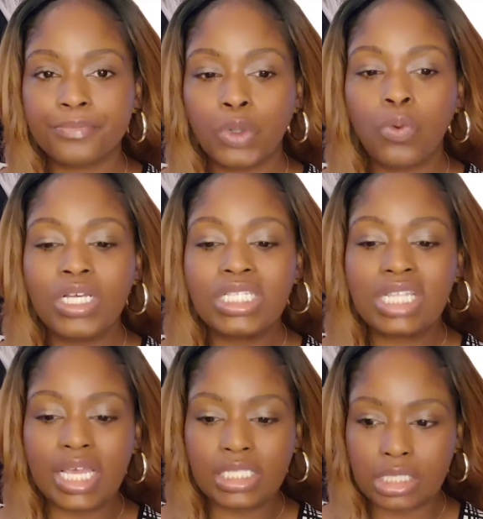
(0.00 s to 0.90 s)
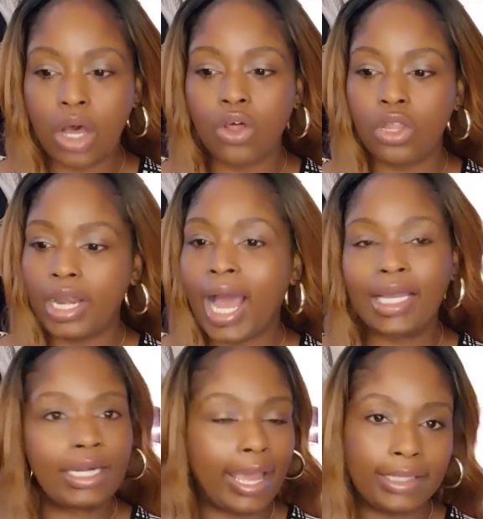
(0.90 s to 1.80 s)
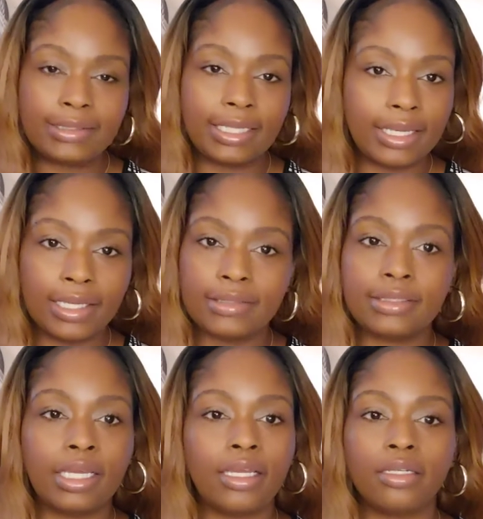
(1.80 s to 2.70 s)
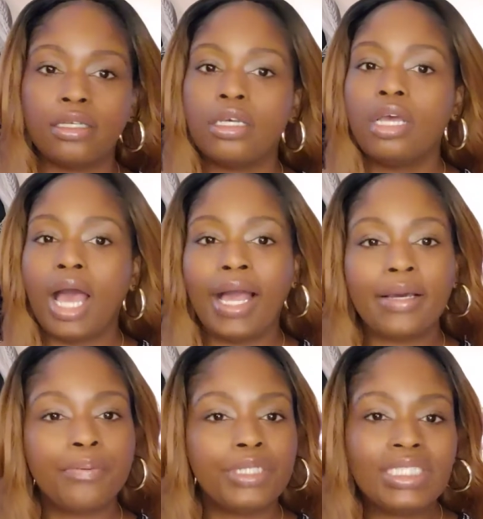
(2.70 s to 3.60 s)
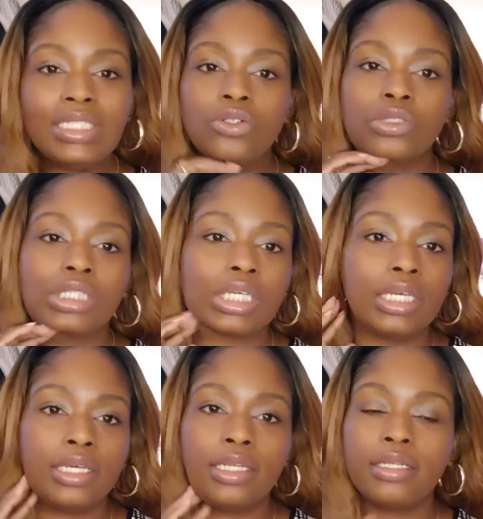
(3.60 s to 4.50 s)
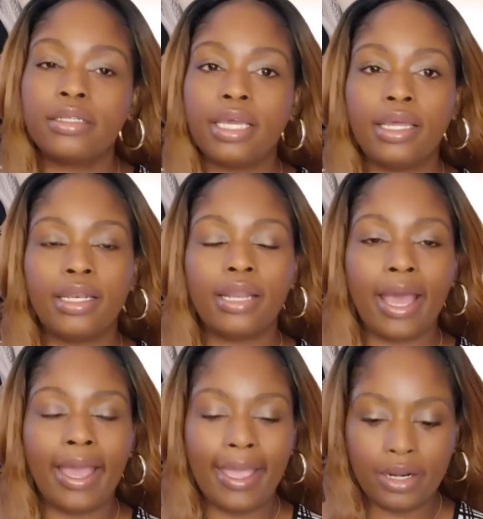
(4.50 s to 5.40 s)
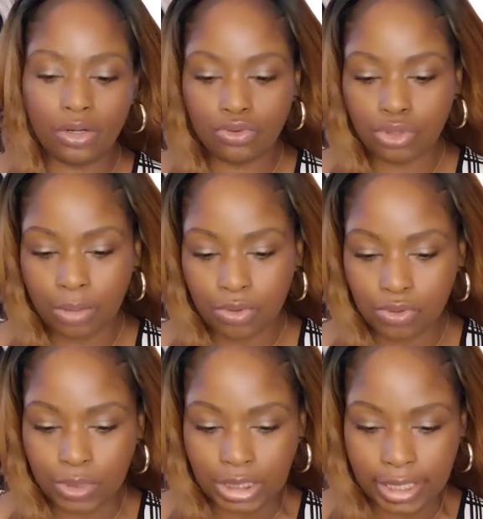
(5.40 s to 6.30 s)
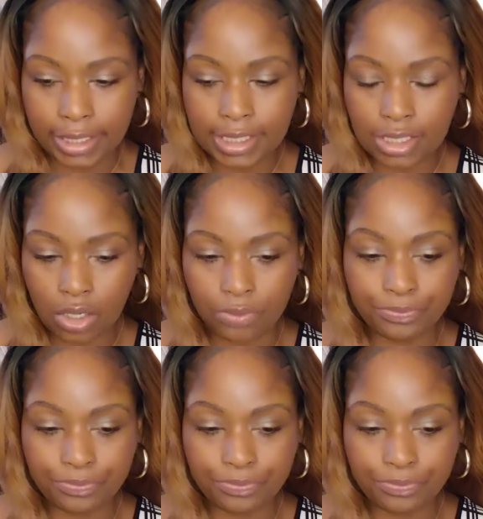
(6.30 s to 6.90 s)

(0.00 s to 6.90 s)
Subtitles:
once they saw that I could access and I could put needles in, and I had no troubles with that. So